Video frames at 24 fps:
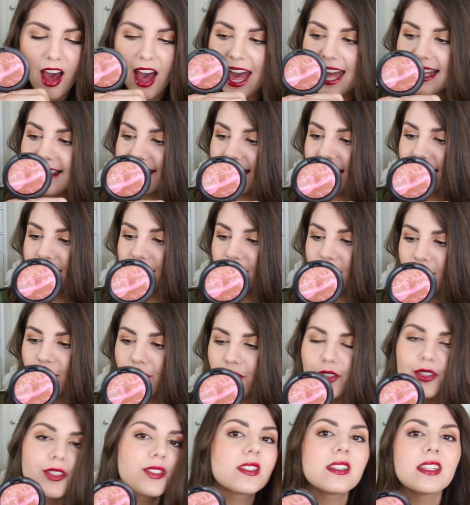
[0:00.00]
I tend to
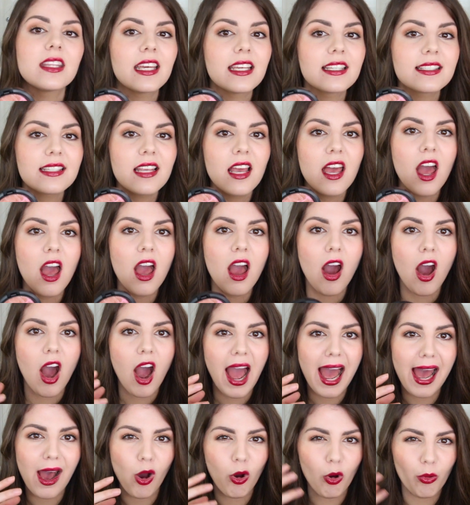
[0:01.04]
use this
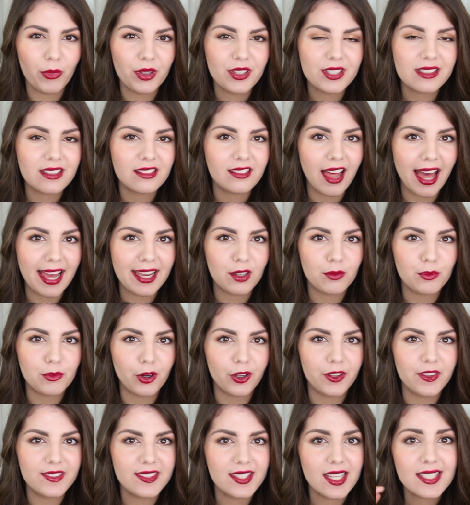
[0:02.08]
almost like a
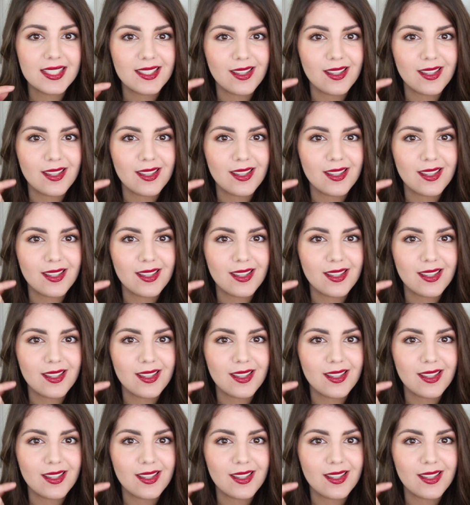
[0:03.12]
bronzer,